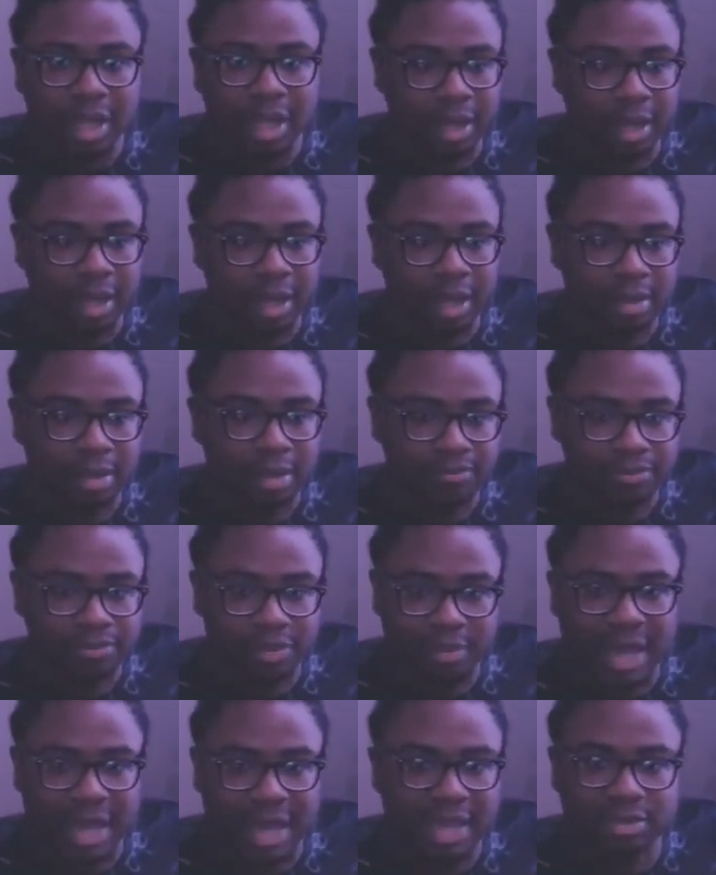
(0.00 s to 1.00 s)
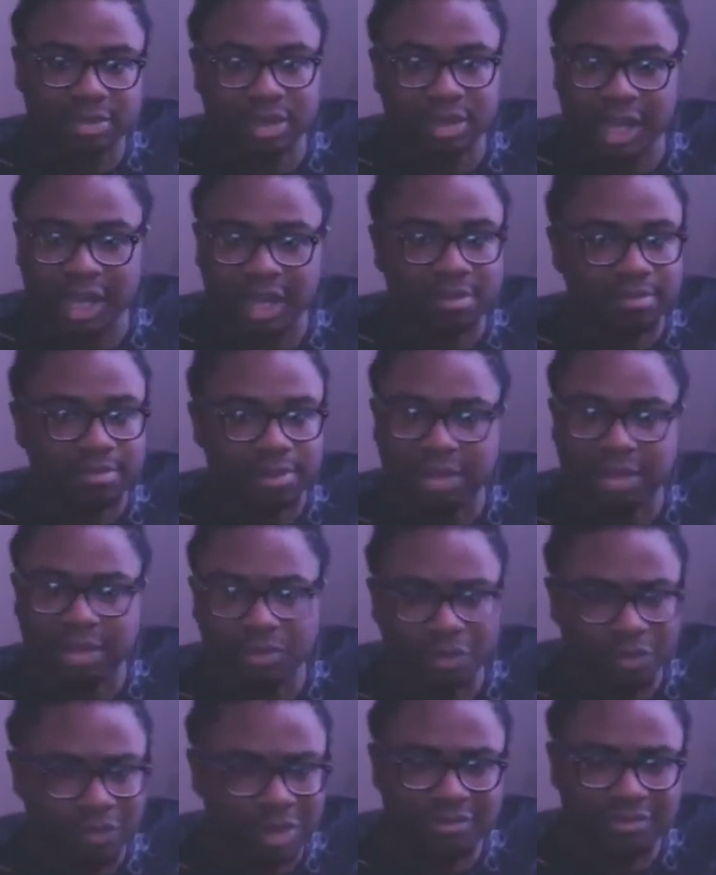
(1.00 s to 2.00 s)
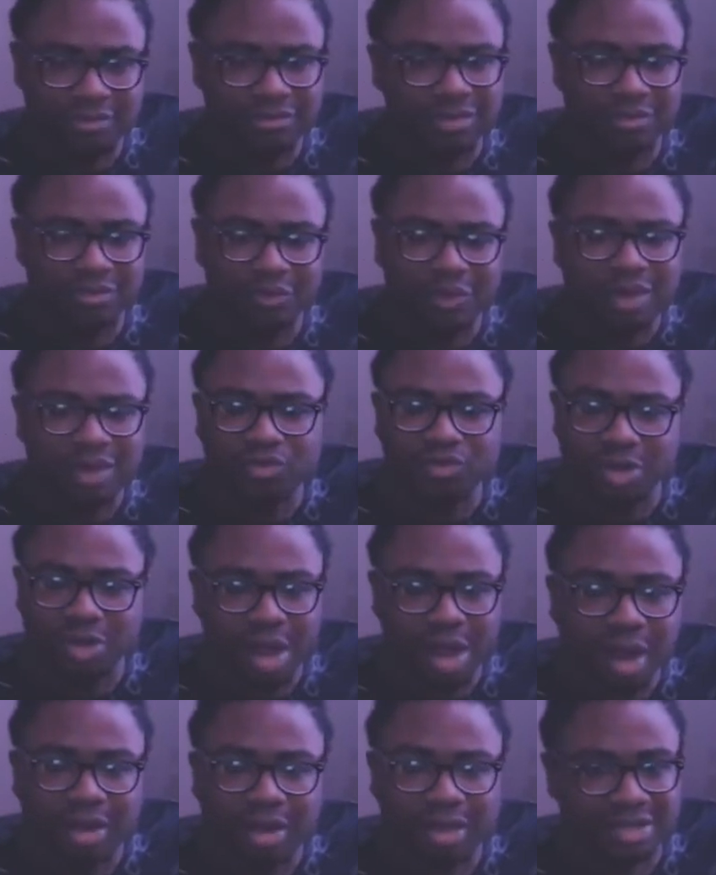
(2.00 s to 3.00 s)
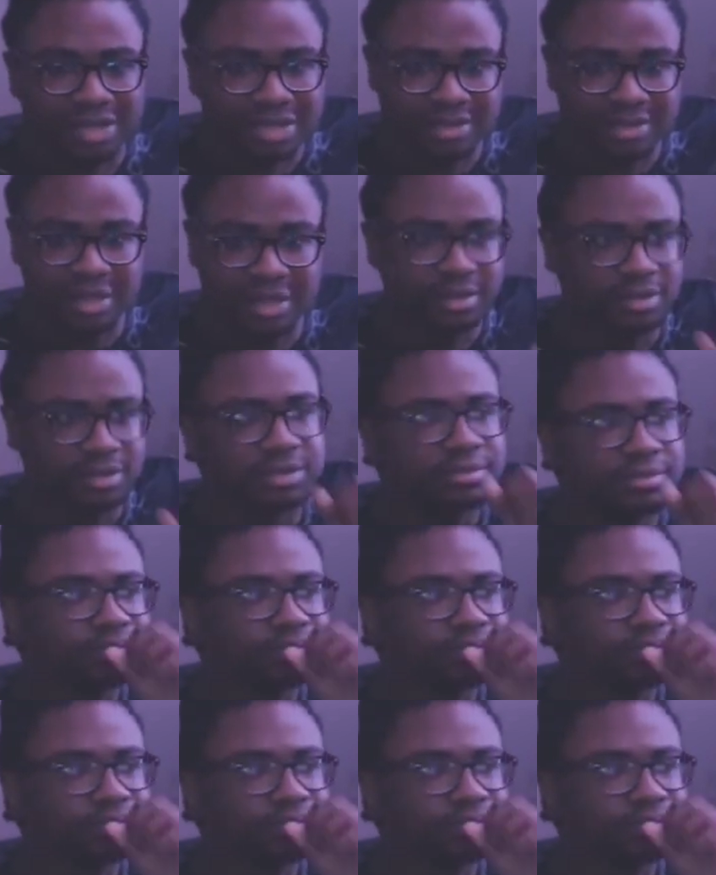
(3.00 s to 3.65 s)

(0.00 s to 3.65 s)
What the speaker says: the Master Hand beam or whatever we're calling these things,